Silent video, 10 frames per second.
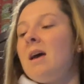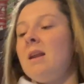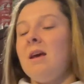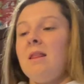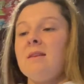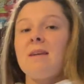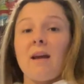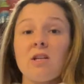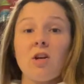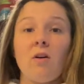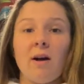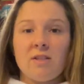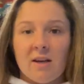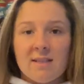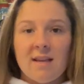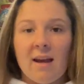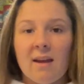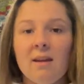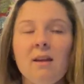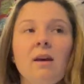in the second show, I took
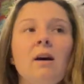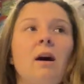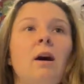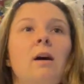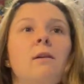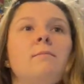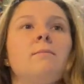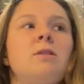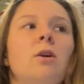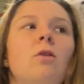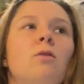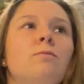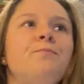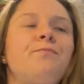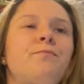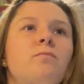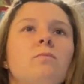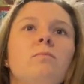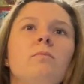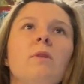second. So
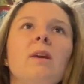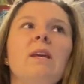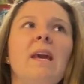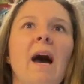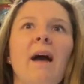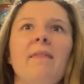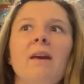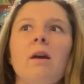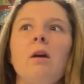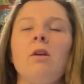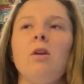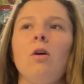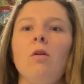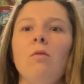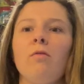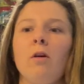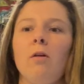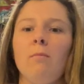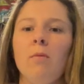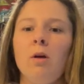yeah, I think,
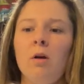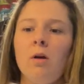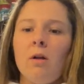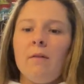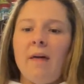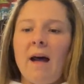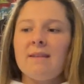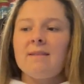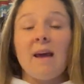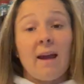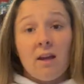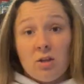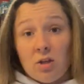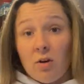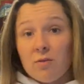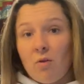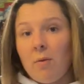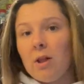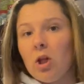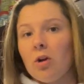from that second show is where
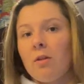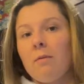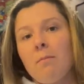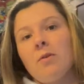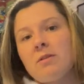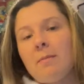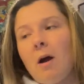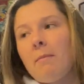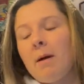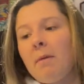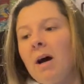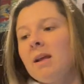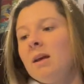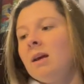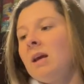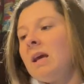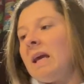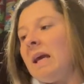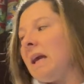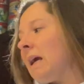we learned the most about my body.
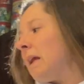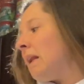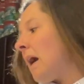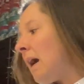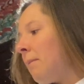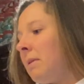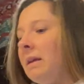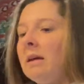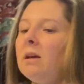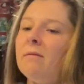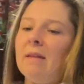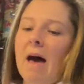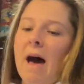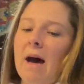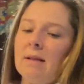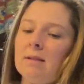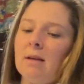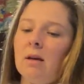And I believe that